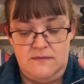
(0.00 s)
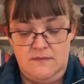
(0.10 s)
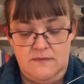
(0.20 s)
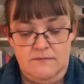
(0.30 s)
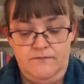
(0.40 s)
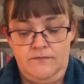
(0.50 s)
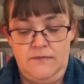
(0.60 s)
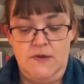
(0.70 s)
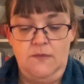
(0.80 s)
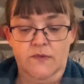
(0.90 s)
I
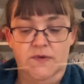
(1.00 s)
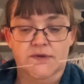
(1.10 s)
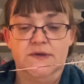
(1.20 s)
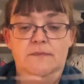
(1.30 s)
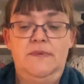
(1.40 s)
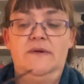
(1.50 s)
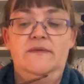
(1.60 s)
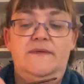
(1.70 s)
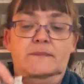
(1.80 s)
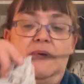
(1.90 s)
wouldn't return
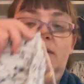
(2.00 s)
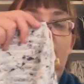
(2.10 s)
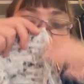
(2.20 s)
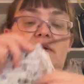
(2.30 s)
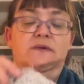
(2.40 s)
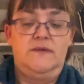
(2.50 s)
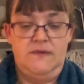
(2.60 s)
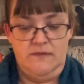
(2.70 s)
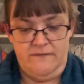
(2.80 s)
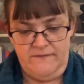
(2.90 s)
pass for this, how
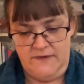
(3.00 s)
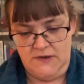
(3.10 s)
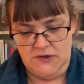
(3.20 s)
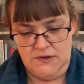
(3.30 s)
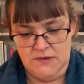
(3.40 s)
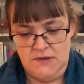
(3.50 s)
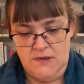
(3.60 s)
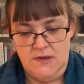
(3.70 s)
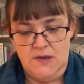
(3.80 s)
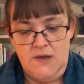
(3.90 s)
do I finish it?
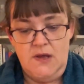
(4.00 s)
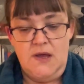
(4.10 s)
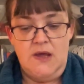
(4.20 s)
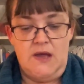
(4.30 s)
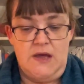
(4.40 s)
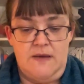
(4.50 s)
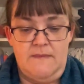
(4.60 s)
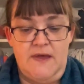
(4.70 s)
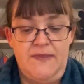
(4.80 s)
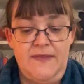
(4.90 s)

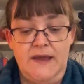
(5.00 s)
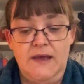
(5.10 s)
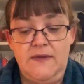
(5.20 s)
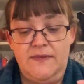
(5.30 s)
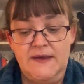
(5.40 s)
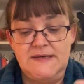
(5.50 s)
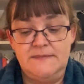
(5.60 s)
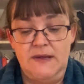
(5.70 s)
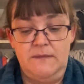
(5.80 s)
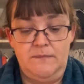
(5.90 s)
I think this
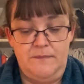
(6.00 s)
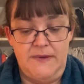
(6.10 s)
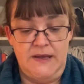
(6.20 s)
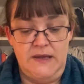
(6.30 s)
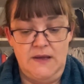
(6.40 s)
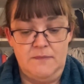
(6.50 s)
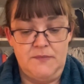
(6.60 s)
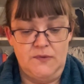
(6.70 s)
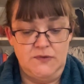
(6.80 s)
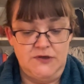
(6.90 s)
might be a
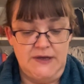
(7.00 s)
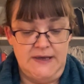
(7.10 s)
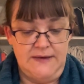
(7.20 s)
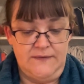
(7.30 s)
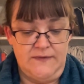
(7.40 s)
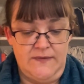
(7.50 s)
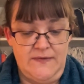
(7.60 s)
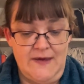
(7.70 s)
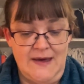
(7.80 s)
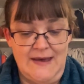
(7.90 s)
project
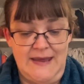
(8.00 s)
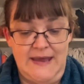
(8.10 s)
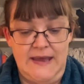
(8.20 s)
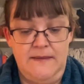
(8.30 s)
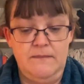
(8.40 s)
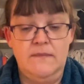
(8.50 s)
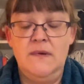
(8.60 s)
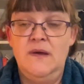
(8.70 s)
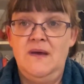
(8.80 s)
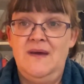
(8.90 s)
that I aim
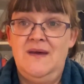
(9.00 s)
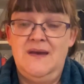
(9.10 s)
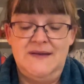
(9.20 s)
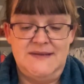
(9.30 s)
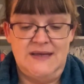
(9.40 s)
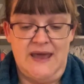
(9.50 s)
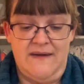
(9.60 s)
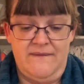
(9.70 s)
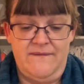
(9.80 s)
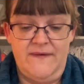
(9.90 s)
to
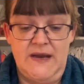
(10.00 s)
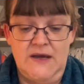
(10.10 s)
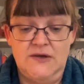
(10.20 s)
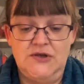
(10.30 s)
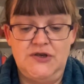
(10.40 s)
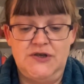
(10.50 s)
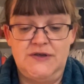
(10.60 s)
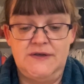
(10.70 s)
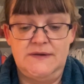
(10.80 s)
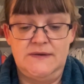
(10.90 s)
get finished